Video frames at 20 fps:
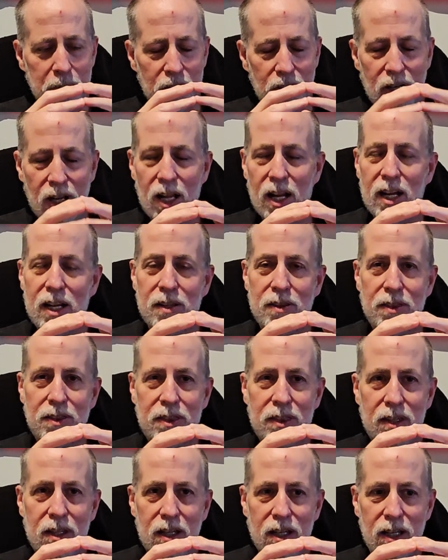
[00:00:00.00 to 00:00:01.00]
height
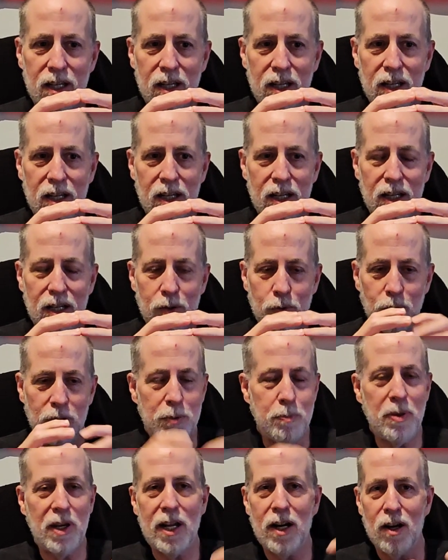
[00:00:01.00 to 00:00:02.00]

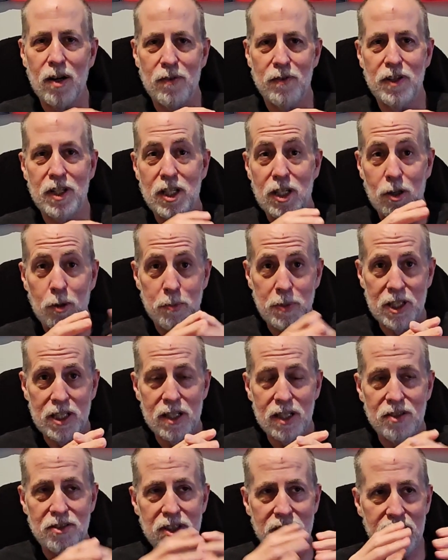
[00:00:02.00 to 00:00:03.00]
repair video,
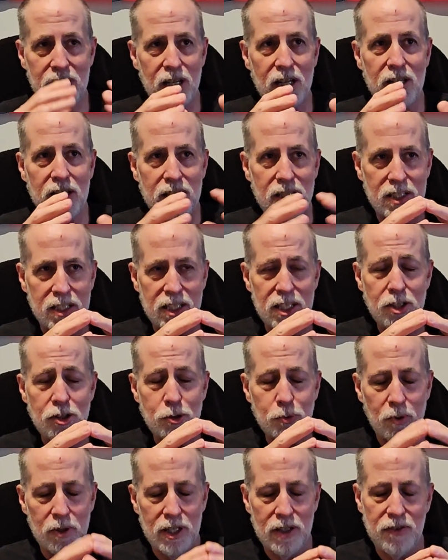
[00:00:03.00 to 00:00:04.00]
because
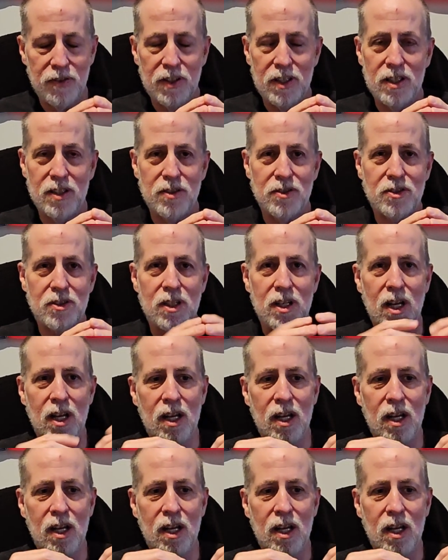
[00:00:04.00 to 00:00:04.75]
each one of his